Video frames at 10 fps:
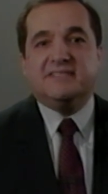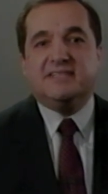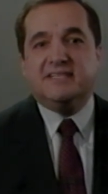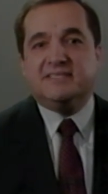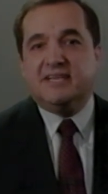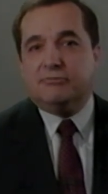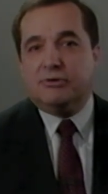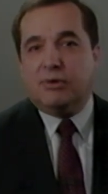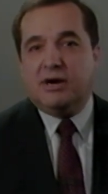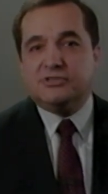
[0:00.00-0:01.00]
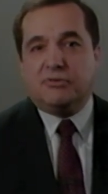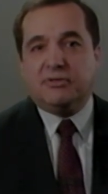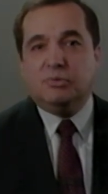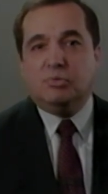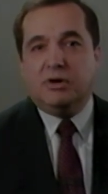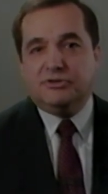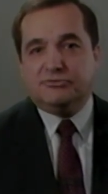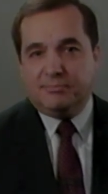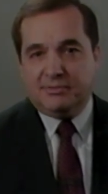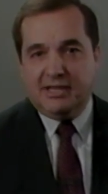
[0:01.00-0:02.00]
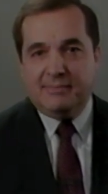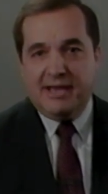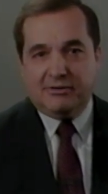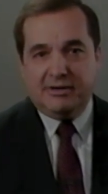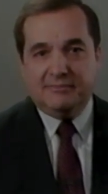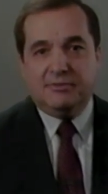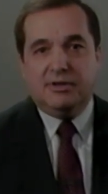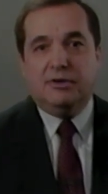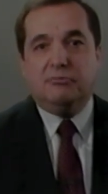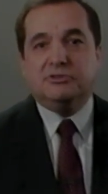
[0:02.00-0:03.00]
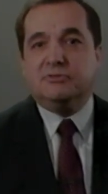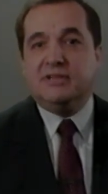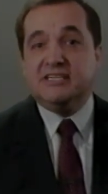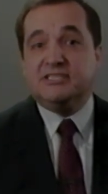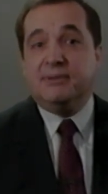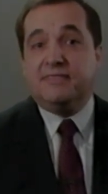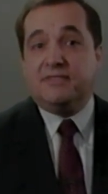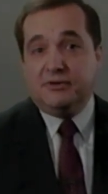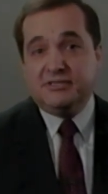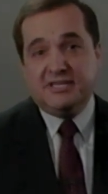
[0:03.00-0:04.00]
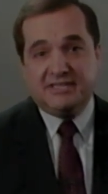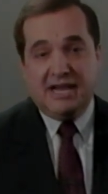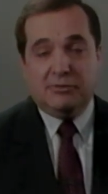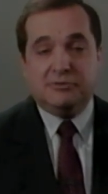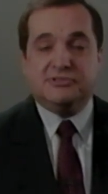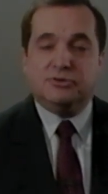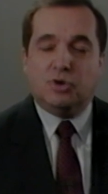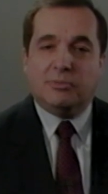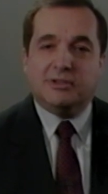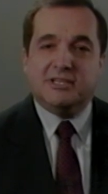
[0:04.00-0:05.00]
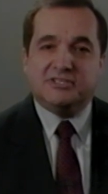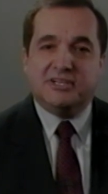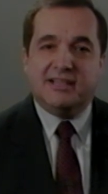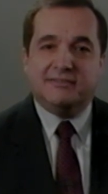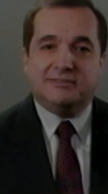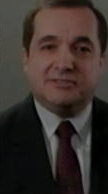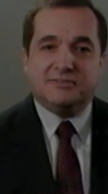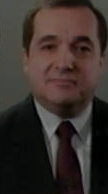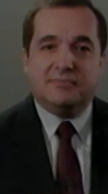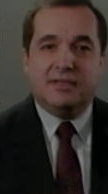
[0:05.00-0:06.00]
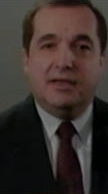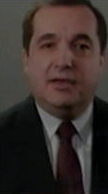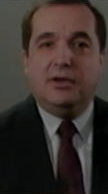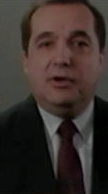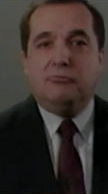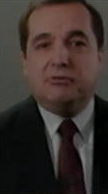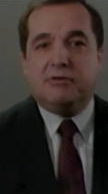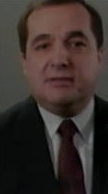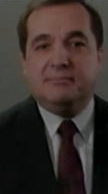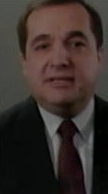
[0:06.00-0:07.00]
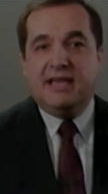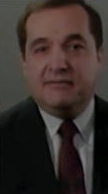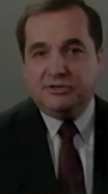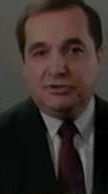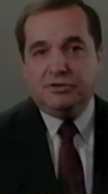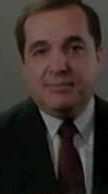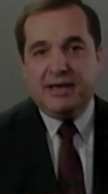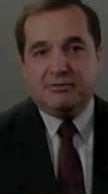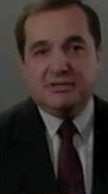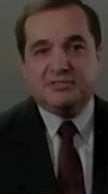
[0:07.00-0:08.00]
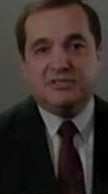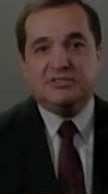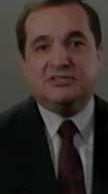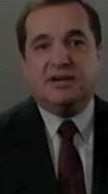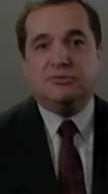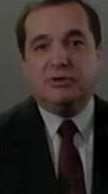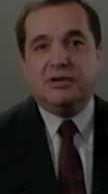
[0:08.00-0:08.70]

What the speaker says: This headset requires only one AAA battery, which will last about 36 hours at normal listening levels. We recommend heavy-duty batteries such as our